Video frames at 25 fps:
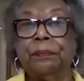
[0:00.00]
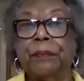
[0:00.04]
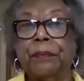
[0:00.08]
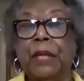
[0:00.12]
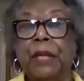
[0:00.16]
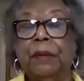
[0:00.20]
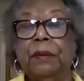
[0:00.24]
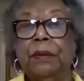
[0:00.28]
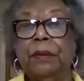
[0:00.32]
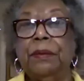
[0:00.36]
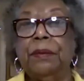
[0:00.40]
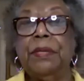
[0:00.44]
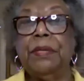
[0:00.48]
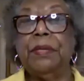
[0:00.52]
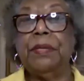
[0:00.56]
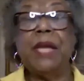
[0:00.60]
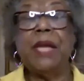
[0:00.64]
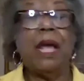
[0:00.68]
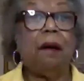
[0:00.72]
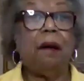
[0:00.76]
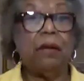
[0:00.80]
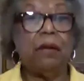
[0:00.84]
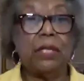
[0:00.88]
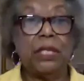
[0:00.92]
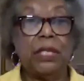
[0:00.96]

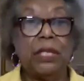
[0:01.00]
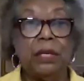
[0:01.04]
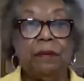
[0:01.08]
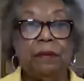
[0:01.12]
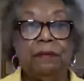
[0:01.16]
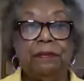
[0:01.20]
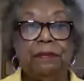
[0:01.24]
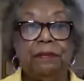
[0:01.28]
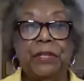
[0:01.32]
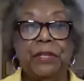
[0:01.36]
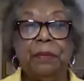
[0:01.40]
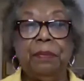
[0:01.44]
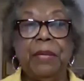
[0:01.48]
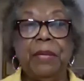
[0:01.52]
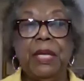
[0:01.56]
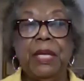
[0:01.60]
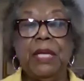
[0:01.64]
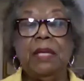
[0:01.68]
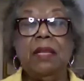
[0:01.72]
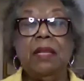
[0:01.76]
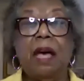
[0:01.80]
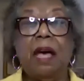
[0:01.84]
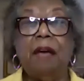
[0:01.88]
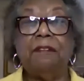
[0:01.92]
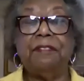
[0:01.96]
narrative to be
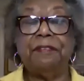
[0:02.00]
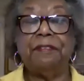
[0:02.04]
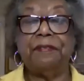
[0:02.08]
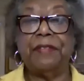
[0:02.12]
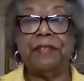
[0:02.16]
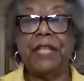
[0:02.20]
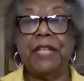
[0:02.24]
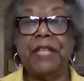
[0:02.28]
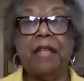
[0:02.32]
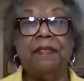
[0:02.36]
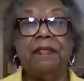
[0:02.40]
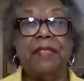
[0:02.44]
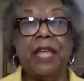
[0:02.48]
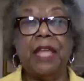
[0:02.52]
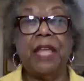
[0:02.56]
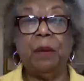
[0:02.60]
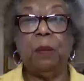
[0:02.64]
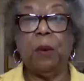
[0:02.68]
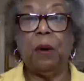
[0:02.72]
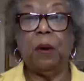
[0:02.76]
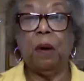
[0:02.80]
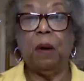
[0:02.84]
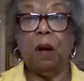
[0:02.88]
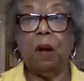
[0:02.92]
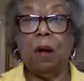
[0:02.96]
left that they
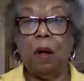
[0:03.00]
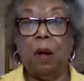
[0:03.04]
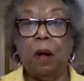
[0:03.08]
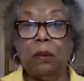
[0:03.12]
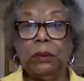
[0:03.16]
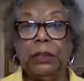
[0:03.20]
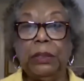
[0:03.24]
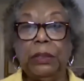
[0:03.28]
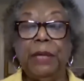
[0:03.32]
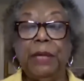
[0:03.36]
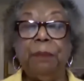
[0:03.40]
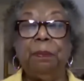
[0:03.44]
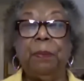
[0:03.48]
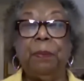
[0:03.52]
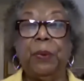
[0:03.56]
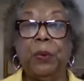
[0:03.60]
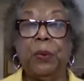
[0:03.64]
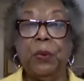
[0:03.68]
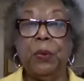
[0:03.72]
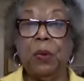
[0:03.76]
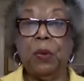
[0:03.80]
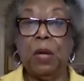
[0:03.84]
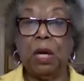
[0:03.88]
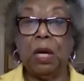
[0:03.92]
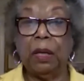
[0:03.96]
were only
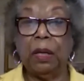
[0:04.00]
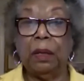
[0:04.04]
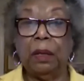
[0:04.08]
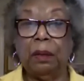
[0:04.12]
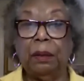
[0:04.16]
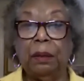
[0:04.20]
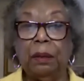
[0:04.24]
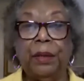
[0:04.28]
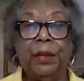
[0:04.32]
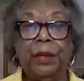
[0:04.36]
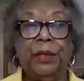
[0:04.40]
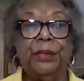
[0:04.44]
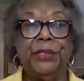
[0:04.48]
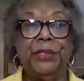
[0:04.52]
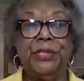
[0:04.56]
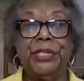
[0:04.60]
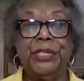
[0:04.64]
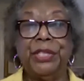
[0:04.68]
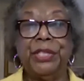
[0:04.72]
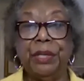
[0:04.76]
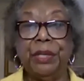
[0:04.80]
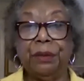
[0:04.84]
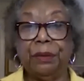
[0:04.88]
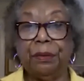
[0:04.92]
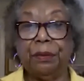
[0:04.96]
poor
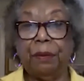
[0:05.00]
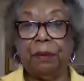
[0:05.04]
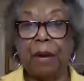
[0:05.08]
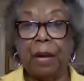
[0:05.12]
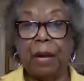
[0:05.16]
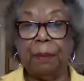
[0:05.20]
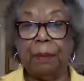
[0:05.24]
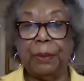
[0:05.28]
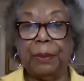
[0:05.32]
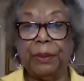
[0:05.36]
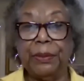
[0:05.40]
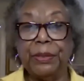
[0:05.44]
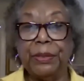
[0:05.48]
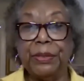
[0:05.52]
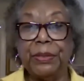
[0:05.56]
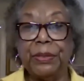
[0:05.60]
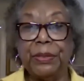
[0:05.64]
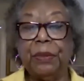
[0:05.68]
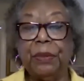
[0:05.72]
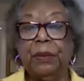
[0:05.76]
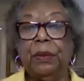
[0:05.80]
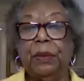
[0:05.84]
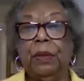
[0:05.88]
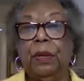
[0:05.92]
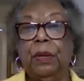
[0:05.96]

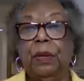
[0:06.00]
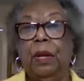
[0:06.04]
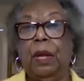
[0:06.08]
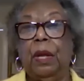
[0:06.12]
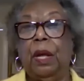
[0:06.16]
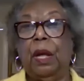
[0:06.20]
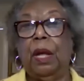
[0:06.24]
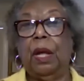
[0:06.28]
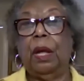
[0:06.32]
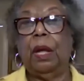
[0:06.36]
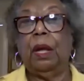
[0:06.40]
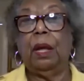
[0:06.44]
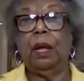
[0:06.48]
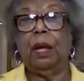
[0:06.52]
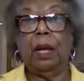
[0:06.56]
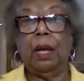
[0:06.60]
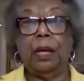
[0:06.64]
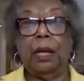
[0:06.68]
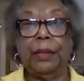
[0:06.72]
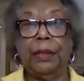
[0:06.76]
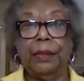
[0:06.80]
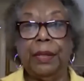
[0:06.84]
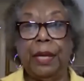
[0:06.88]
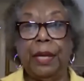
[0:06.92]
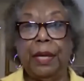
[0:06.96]
sharecroppers,
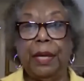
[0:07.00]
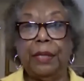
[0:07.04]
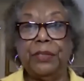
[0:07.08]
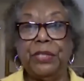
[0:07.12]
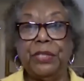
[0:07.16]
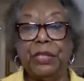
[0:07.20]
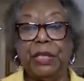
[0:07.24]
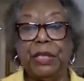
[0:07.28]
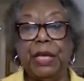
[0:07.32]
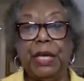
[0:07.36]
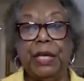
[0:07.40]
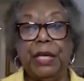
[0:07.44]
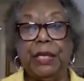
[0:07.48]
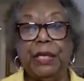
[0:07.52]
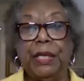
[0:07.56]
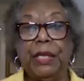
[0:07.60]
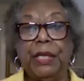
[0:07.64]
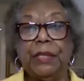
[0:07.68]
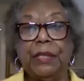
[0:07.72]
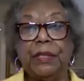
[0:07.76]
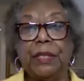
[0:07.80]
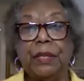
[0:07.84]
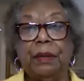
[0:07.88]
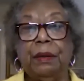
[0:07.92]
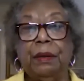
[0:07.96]

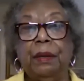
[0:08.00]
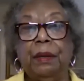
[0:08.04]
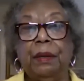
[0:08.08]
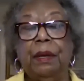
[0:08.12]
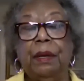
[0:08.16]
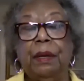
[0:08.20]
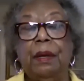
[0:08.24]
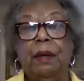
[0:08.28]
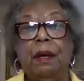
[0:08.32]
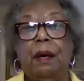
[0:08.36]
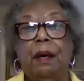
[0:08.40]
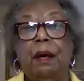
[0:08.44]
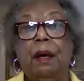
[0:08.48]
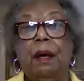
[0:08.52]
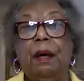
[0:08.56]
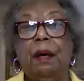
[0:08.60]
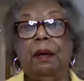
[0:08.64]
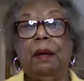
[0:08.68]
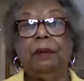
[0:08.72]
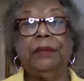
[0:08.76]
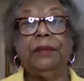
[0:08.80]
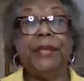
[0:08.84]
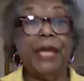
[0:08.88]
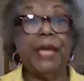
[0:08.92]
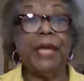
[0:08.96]
uneducated
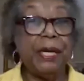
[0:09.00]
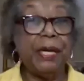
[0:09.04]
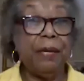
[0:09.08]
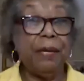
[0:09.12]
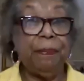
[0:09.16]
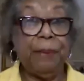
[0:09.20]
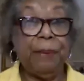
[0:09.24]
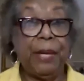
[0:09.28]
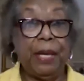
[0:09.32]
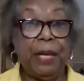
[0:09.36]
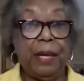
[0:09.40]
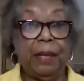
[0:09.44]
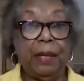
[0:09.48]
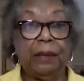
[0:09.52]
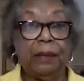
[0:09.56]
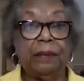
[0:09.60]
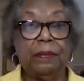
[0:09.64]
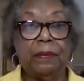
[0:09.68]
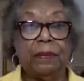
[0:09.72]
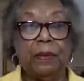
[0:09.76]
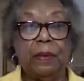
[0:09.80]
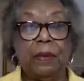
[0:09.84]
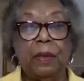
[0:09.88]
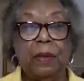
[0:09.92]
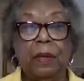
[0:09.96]
guinea
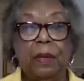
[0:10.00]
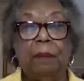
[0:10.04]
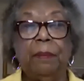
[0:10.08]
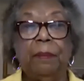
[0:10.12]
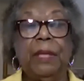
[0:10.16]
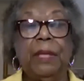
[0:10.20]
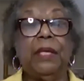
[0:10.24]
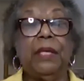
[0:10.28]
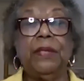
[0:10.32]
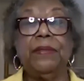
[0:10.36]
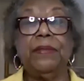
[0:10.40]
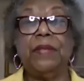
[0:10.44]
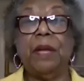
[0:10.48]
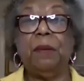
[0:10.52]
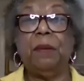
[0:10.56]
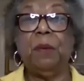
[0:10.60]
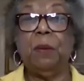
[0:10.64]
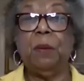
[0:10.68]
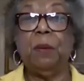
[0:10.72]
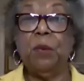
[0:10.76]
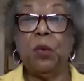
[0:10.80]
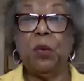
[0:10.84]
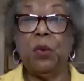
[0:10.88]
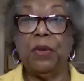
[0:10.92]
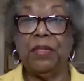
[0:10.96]
pigs, because they were
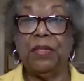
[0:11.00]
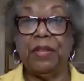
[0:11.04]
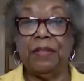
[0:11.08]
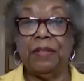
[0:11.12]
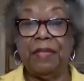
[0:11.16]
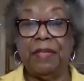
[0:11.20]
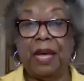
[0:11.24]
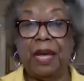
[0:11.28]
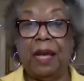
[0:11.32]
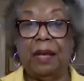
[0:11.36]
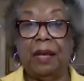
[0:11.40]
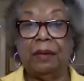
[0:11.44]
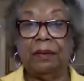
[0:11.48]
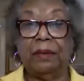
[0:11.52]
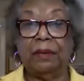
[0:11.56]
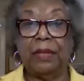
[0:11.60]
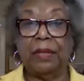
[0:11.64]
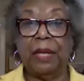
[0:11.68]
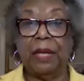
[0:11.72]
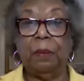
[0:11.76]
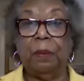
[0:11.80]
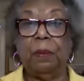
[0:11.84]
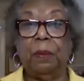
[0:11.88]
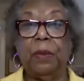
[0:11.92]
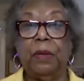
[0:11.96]
more than that.
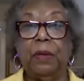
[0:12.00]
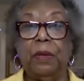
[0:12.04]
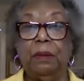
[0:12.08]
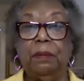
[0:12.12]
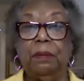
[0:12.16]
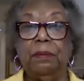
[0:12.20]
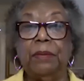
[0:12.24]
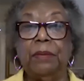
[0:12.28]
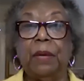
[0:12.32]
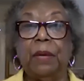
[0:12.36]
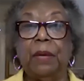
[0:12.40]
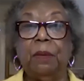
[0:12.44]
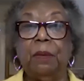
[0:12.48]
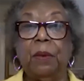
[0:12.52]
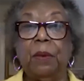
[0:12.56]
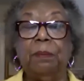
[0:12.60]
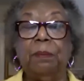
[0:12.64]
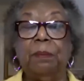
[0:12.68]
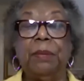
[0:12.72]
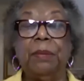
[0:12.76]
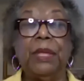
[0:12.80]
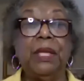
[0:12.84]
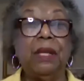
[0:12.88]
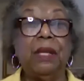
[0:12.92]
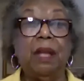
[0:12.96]
They were
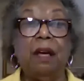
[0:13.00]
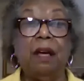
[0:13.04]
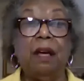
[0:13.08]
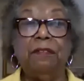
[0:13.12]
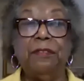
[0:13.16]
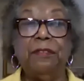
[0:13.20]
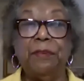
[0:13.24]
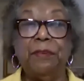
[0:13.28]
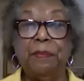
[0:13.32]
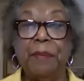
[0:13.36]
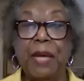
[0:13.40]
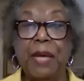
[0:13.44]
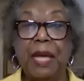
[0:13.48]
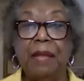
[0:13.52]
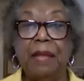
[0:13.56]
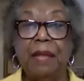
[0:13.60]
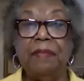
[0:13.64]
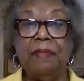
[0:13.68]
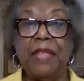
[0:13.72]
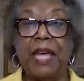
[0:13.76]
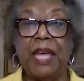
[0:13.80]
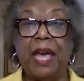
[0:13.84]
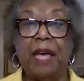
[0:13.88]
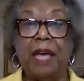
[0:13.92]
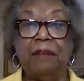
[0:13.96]
beloved men.
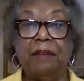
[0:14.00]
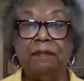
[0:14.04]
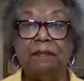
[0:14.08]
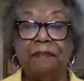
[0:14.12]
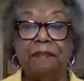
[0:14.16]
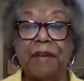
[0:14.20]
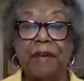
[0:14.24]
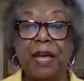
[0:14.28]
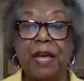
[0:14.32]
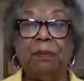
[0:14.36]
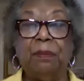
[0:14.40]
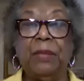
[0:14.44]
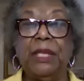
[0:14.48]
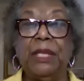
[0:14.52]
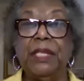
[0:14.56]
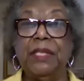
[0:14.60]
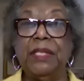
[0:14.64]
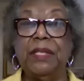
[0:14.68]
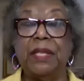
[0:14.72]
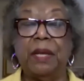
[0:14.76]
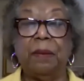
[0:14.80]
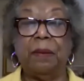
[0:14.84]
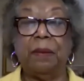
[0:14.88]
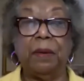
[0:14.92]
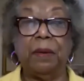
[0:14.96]
They had
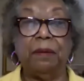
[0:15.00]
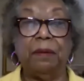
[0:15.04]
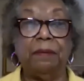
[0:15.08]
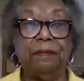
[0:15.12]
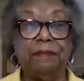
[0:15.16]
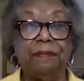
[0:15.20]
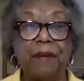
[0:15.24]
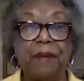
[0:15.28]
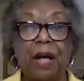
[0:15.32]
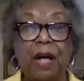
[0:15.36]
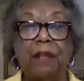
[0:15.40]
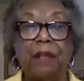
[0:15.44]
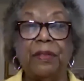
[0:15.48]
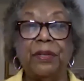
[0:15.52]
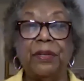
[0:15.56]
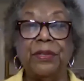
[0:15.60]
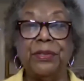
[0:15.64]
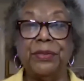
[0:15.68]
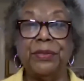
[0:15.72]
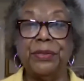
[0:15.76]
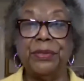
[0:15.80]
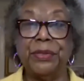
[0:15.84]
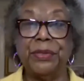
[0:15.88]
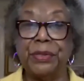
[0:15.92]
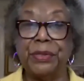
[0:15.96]
families. They were
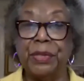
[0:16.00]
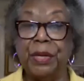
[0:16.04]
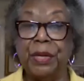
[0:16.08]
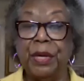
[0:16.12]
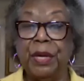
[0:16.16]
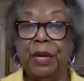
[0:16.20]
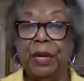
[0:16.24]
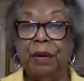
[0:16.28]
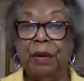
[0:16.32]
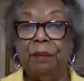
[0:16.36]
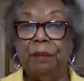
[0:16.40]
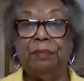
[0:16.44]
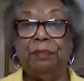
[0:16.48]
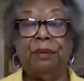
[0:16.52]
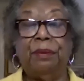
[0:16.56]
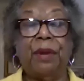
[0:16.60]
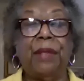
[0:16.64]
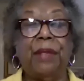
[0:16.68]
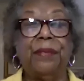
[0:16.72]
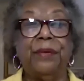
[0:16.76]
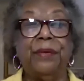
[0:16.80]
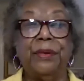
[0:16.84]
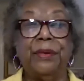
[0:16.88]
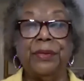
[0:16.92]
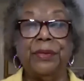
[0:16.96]
fathers,
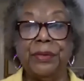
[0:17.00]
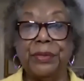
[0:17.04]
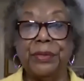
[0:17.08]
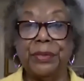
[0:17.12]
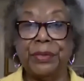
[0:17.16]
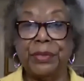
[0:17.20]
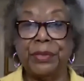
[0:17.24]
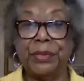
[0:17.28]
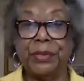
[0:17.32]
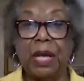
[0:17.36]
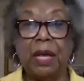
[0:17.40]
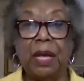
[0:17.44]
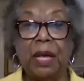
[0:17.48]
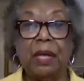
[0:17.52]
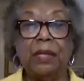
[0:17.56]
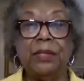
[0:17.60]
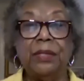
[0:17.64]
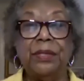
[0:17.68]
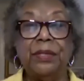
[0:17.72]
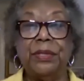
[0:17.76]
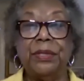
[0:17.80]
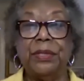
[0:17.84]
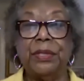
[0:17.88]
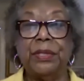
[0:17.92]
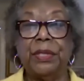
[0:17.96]
brothers,
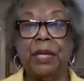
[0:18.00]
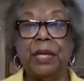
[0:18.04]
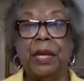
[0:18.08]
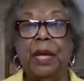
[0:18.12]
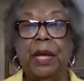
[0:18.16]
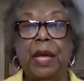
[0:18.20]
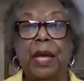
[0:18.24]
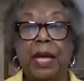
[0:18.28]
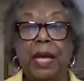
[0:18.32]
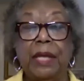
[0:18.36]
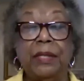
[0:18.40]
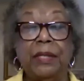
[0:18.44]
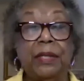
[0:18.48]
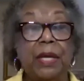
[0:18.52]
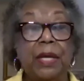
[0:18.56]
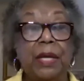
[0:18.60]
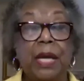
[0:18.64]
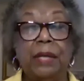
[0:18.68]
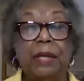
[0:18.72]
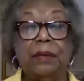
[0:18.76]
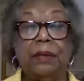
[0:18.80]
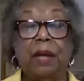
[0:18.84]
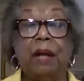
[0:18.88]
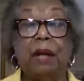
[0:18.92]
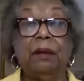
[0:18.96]
sons,
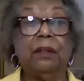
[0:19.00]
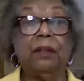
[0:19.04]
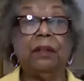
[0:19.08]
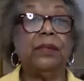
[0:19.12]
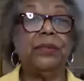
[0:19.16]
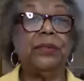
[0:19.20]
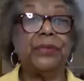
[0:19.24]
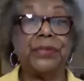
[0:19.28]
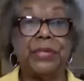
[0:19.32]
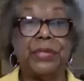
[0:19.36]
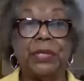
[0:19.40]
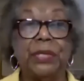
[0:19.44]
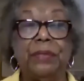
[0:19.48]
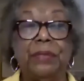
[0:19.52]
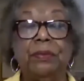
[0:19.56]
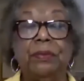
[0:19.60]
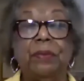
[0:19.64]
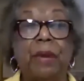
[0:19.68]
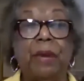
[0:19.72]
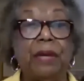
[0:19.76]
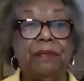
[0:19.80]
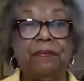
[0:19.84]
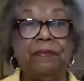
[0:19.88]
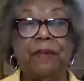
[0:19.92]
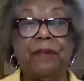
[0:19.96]
and uncles and
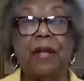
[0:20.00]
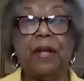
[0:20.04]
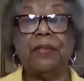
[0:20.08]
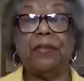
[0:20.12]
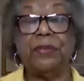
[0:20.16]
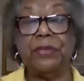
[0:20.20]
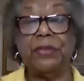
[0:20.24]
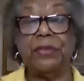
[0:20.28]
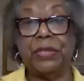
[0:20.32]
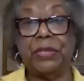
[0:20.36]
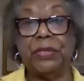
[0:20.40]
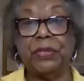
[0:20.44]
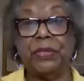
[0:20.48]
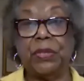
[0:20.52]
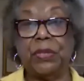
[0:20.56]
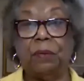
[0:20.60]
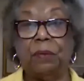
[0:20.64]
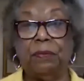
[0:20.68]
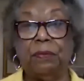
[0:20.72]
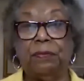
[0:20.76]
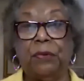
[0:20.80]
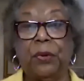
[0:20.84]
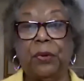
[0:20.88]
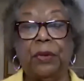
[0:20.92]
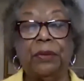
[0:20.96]
grandfathers and so
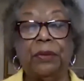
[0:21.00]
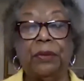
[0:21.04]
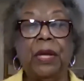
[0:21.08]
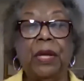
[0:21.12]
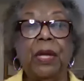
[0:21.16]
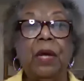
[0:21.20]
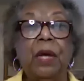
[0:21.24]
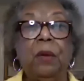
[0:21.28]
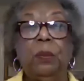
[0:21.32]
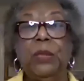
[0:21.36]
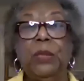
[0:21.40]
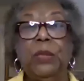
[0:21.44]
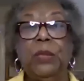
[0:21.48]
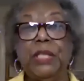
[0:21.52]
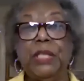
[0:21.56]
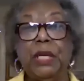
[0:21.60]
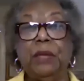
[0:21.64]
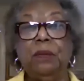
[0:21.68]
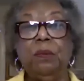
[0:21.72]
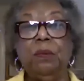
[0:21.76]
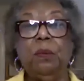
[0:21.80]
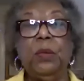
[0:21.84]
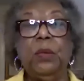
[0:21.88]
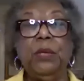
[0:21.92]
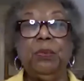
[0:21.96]
forth. We
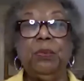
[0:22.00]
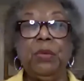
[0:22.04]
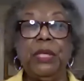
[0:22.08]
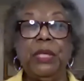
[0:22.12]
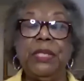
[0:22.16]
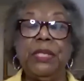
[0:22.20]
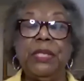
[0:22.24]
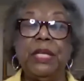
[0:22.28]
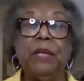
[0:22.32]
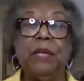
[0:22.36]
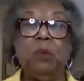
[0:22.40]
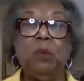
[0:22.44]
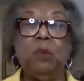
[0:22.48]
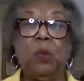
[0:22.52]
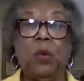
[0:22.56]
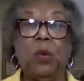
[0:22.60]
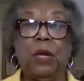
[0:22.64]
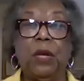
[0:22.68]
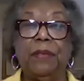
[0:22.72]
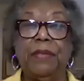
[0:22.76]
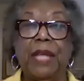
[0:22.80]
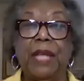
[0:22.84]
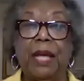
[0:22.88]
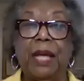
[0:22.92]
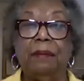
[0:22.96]
didn't
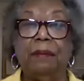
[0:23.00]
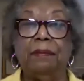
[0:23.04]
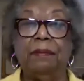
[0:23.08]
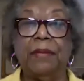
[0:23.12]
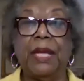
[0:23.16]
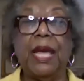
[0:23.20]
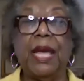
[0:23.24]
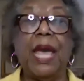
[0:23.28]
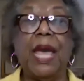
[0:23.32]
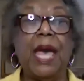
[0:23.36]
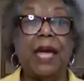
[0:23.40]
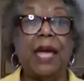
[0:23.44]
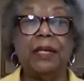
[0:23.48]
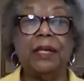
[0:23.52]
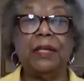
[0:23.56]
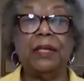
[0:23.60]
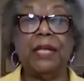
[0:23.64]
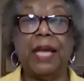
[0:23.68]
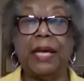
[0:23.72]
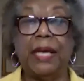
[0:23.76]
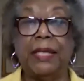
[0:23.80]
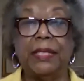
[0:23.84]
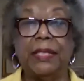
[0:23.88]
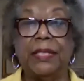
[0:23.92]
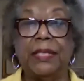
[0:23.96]
want that. They had a
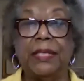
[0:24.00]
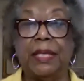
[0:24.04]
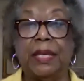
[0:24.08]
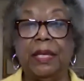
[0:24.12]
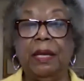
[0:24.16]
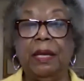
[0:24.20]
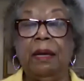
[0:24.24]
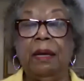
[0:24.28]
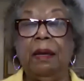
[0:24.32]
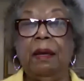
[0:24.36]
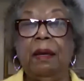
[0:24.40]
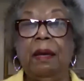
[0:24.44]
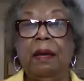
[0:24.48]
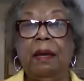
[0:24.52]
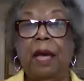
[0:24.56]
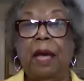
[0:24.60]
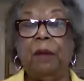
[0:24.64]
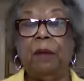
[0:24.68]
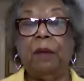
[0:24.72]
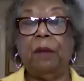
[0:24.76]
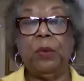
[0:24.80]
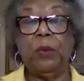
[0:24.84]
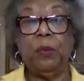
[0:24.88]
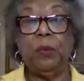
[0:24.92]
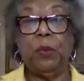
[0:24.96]
legacy, and
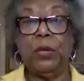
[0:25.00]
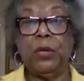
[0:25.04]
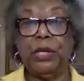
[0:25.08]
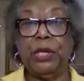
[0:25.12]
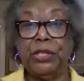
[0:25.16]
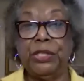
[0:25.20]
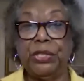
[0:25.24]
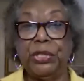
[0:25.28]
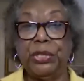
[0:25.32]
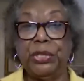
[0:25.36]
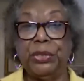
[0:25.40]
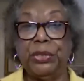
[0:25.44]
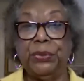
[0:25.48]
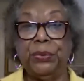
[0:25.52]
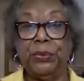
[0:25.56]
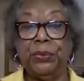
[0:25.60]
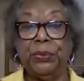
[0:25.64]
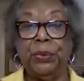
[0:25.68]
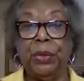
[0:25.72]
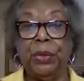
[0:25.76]
we wanted to